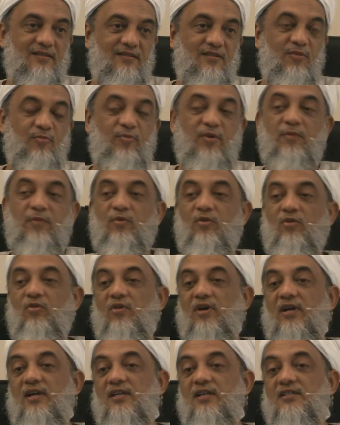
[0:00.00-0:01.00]
the people who,
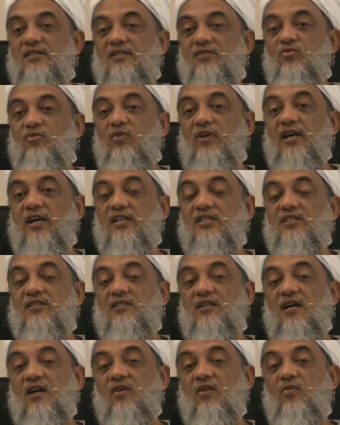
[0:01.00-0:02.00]
underst- who get
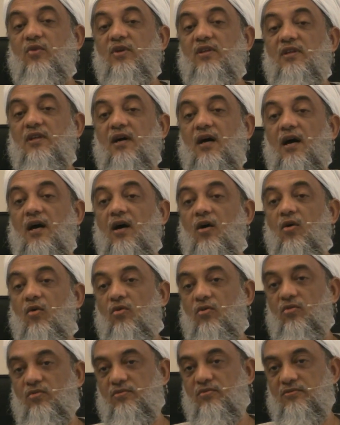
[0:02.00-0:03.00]
stuck with the
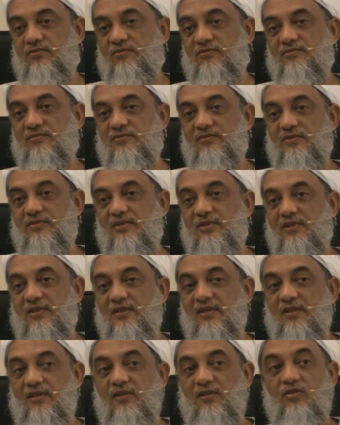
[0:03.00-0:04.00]
how,
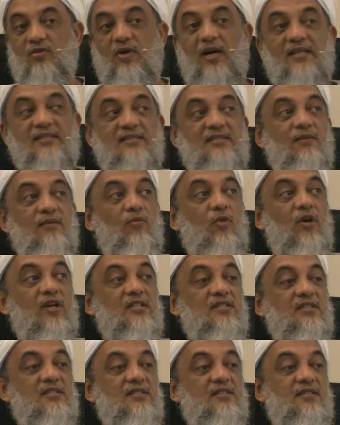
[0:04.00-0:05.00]
you ask them,
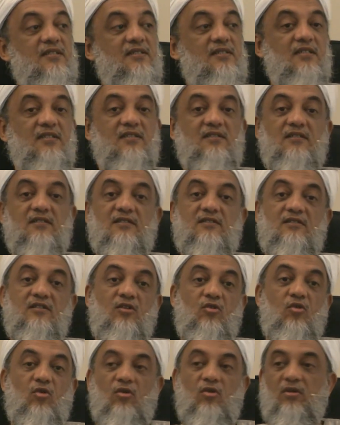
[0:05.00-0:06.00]
what is this? They say, this is a
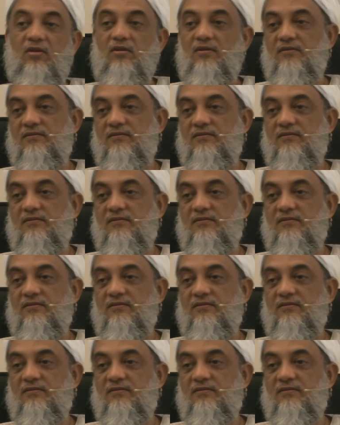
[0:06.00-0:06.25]
sinkhole.